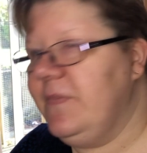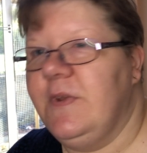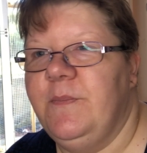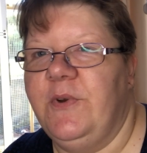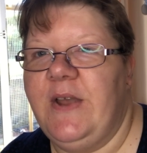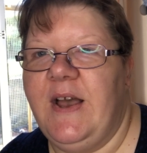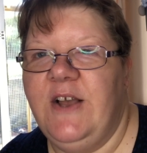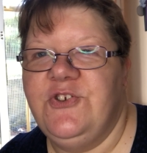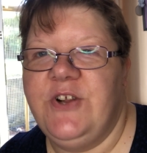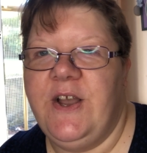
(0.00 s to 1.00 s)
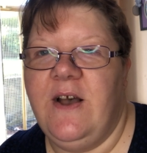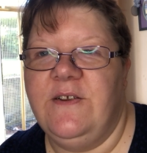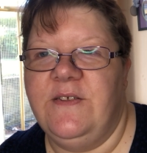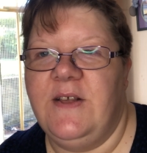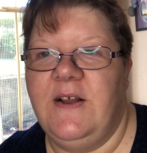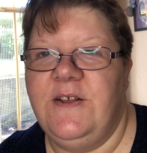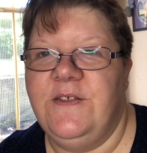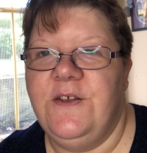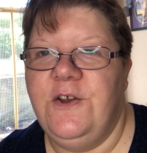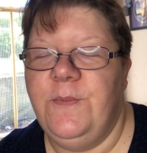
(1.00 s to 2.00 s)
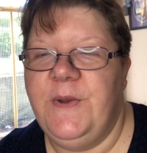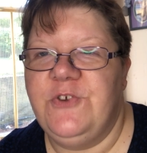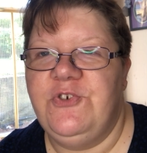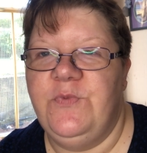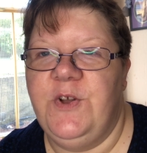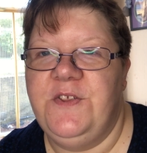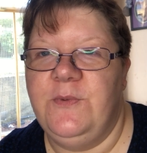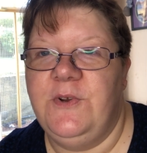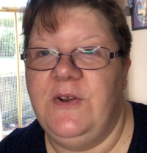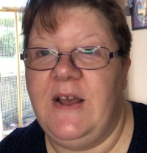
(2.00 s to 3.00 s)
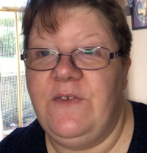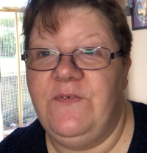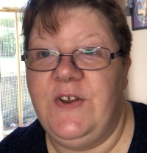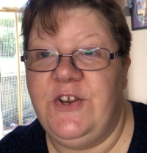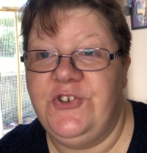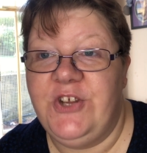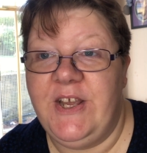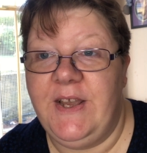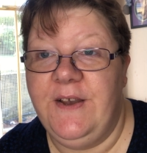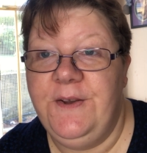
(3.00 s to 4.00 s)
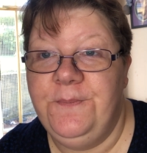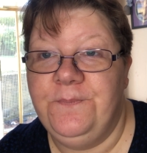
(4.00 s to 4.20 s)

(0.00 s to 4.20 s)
But yeah, Ashley Gardens, I'll insert a picture of what it will look like finished here.